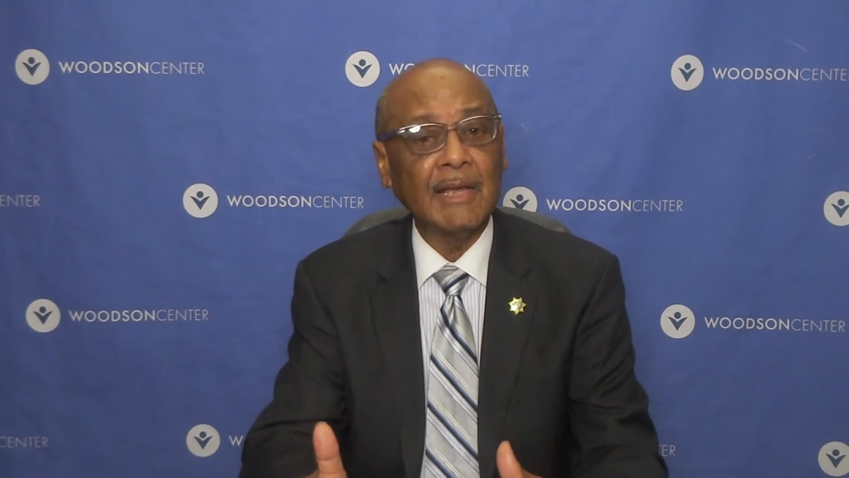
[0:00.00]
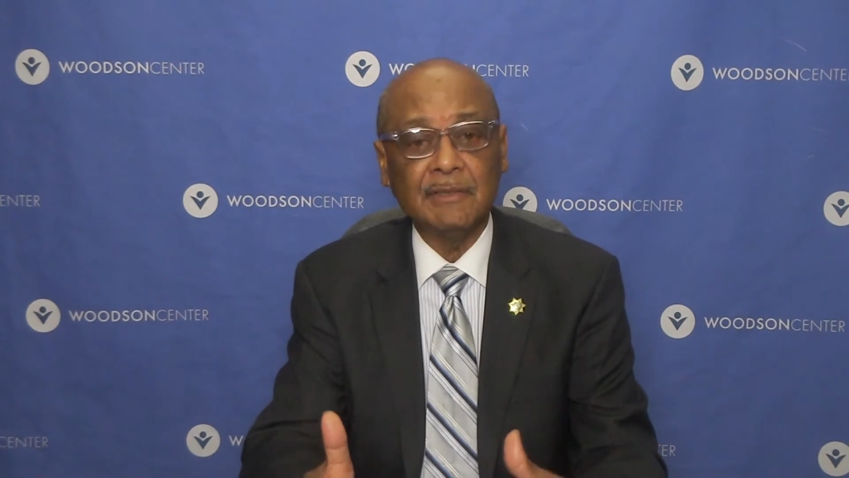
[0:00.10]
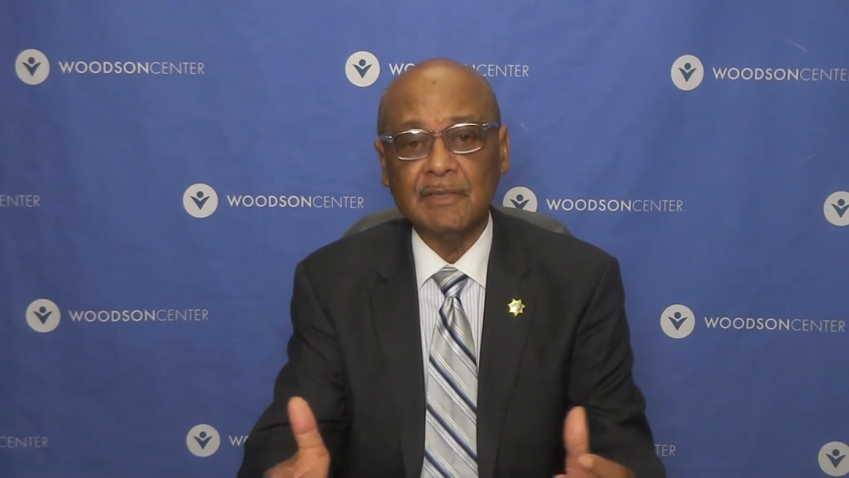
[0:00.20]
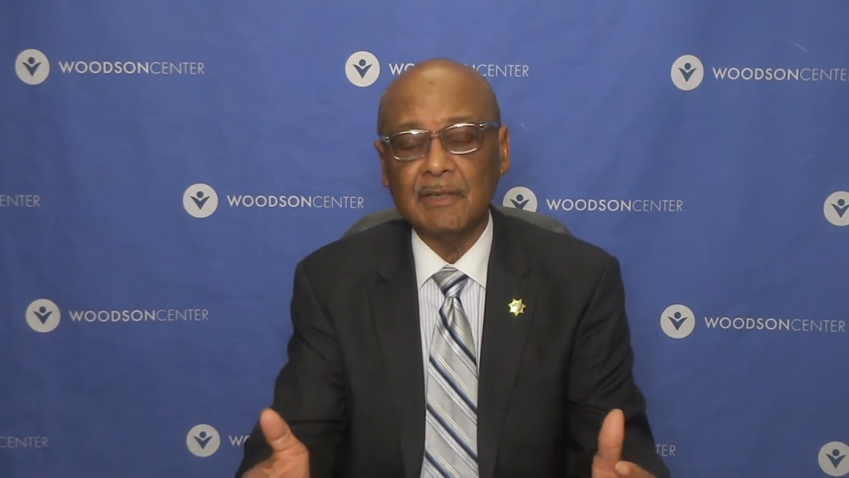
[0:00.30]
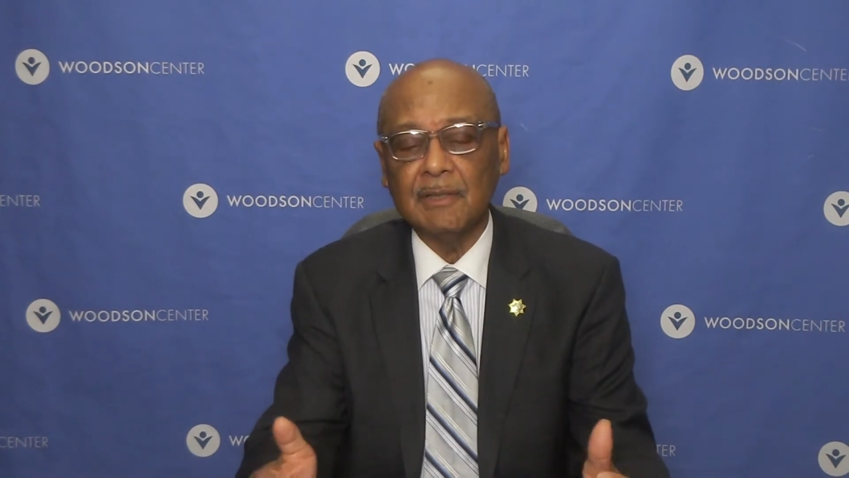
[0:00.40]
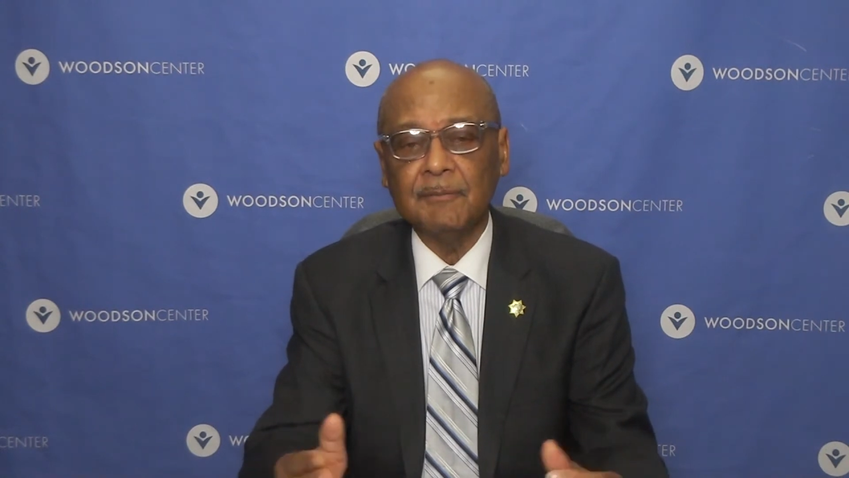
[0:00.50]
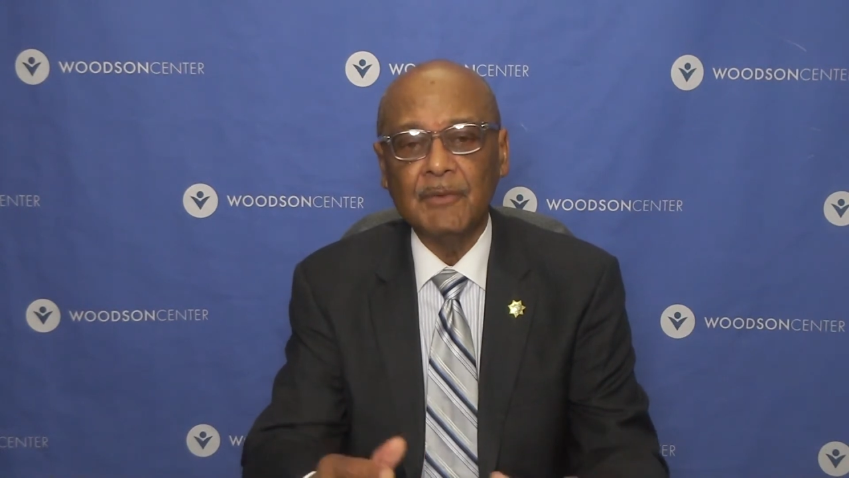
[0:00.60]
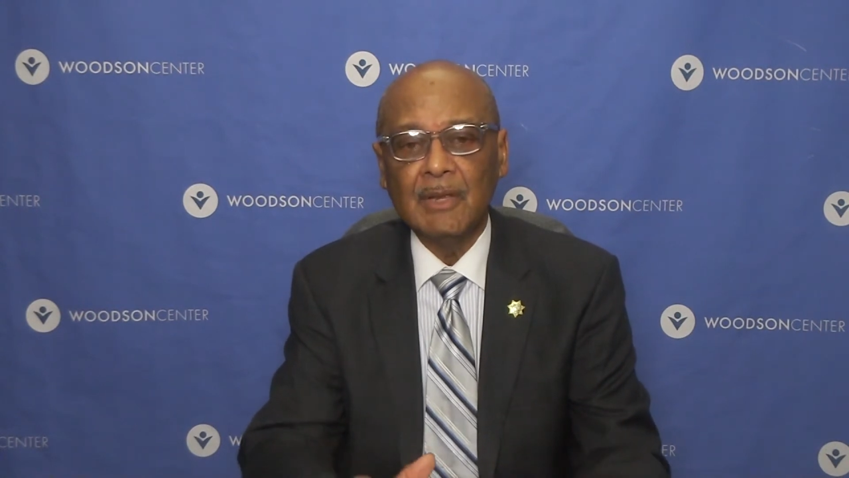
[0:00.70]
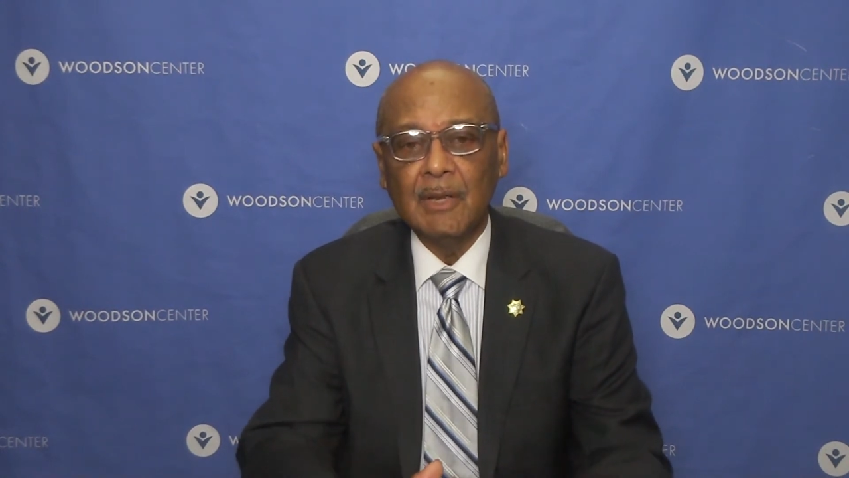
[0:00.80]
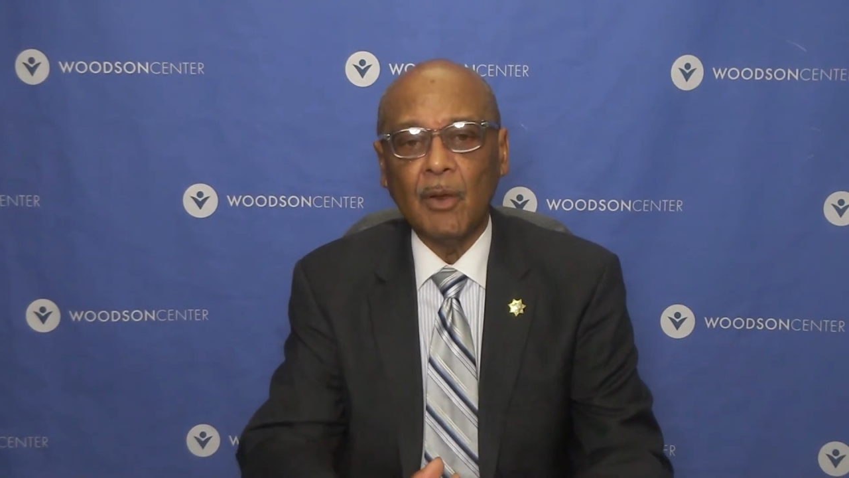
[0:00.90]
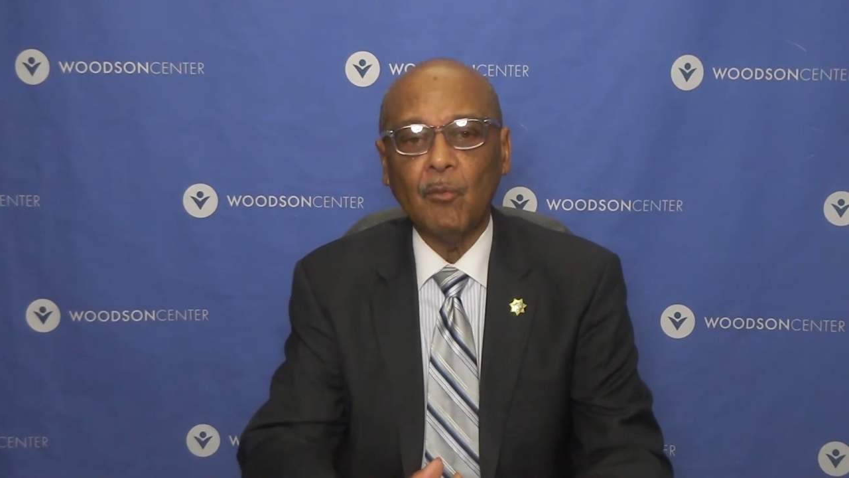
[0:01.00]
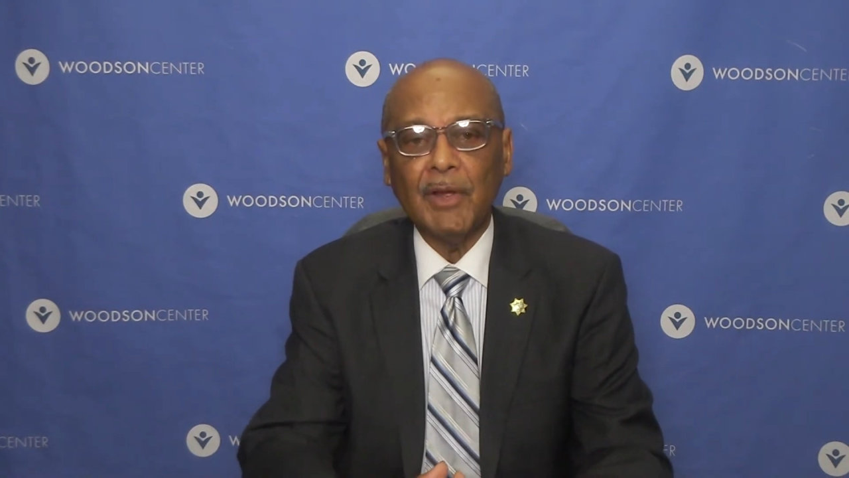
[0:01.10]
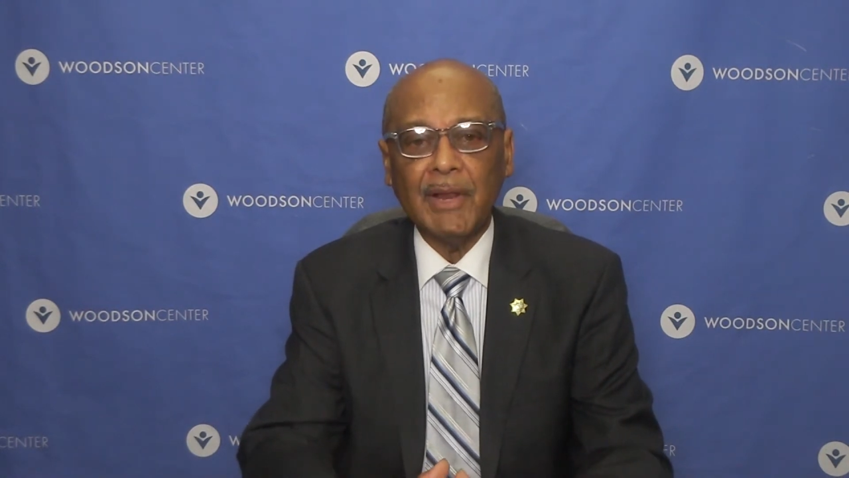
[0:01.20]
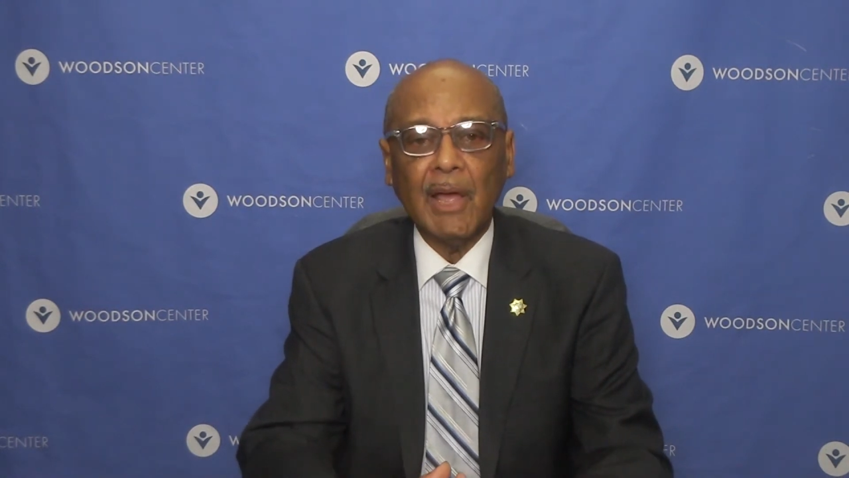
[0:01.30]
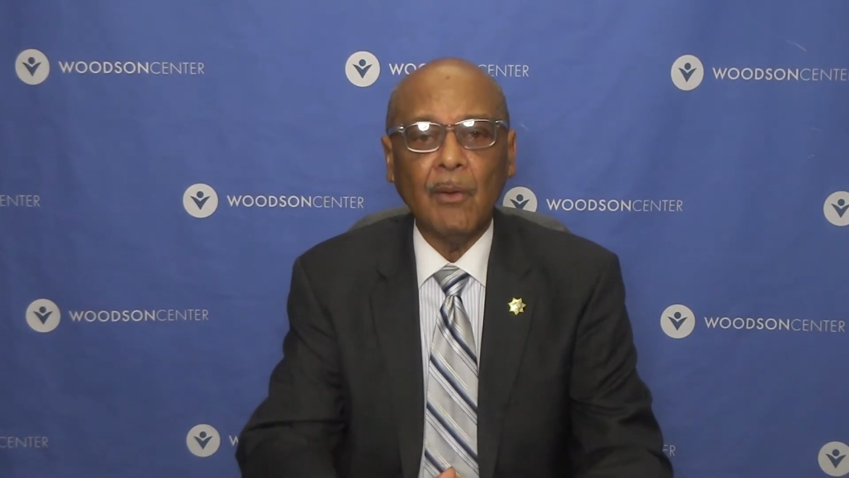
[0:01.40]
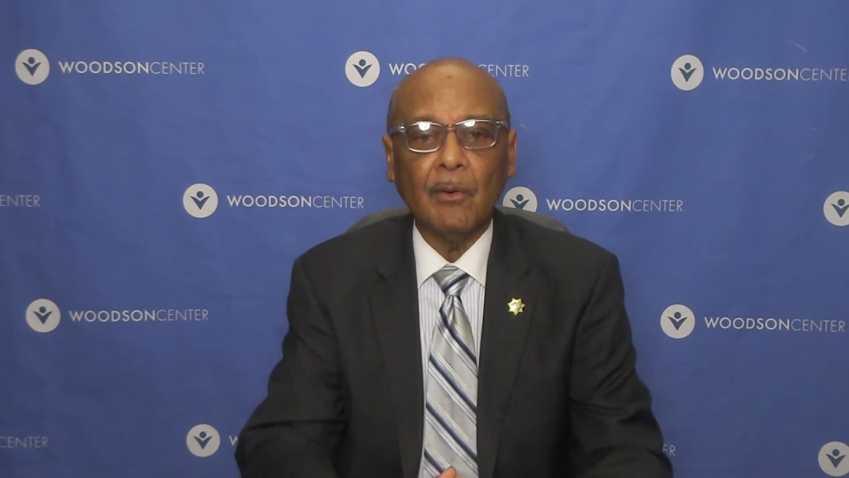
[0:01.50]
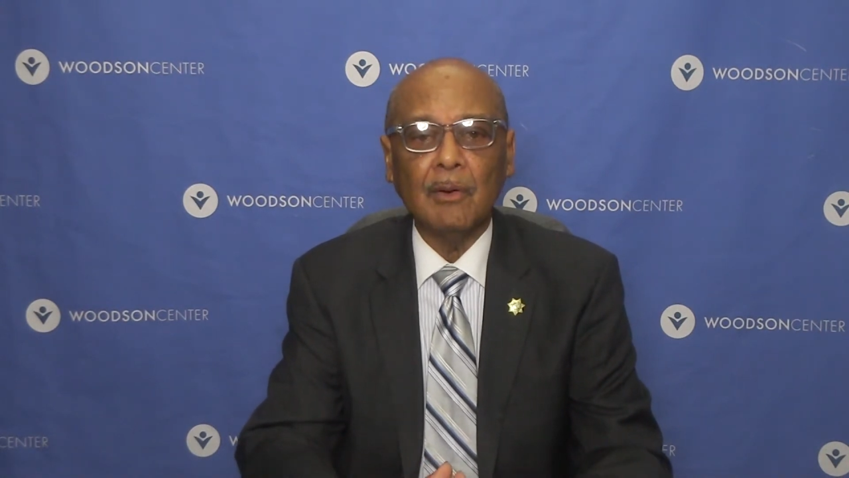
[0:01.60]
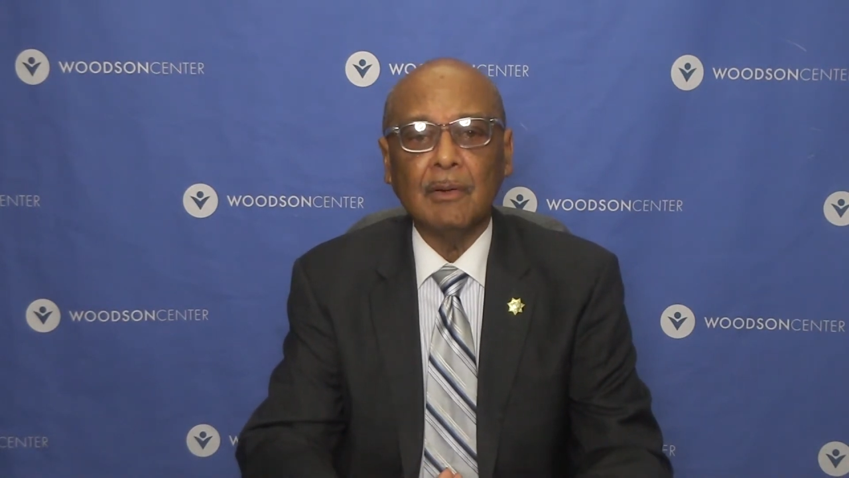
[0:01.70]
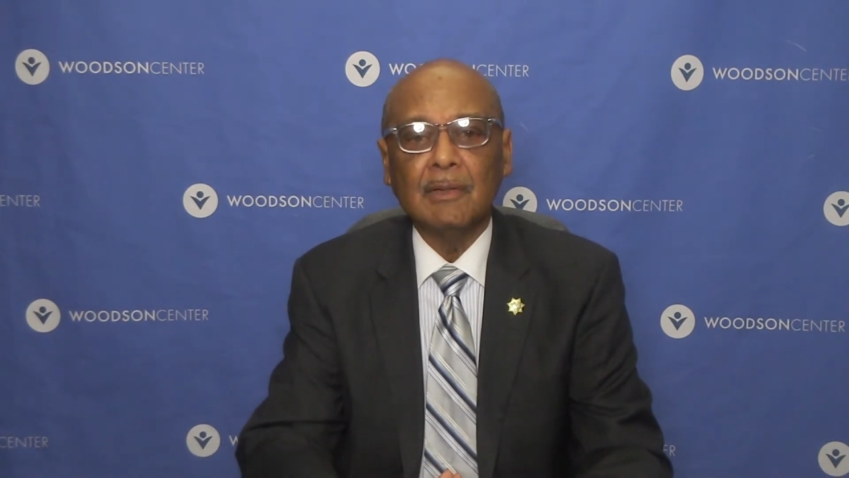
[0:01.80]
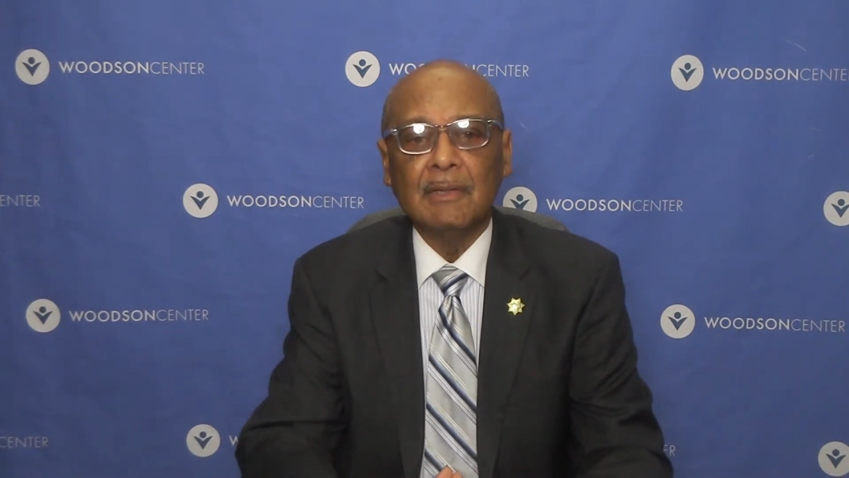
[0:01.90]
I did a
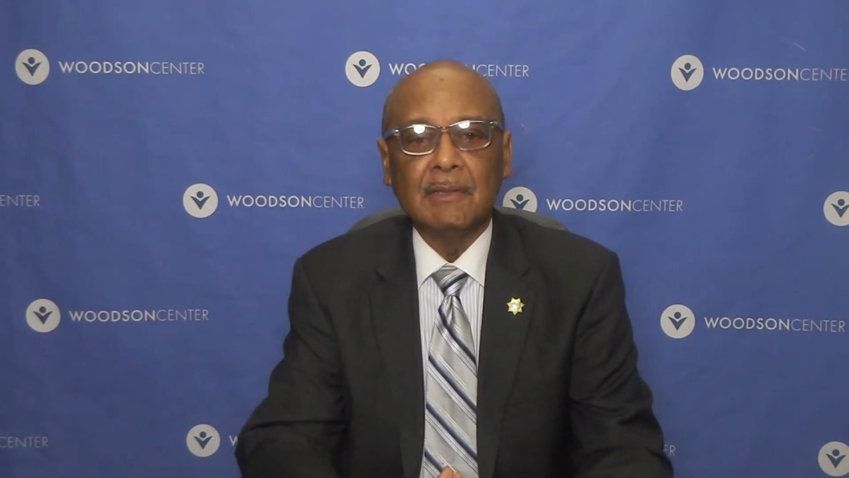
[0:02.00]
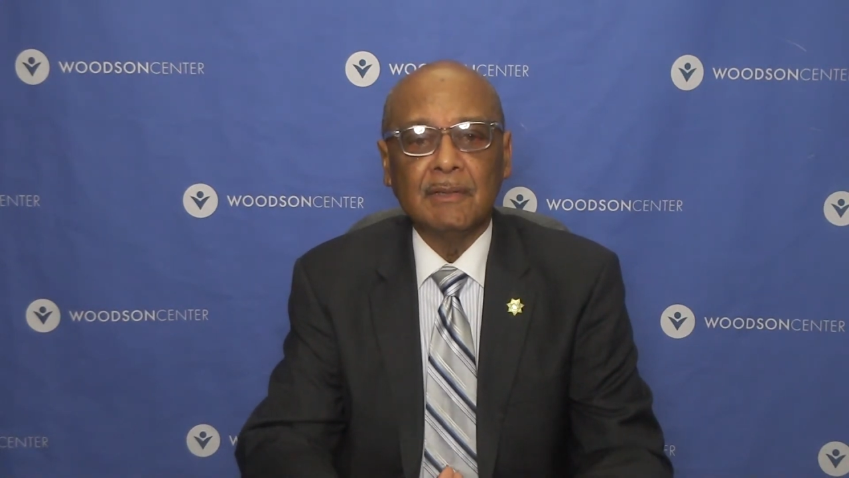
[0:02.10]
1-hour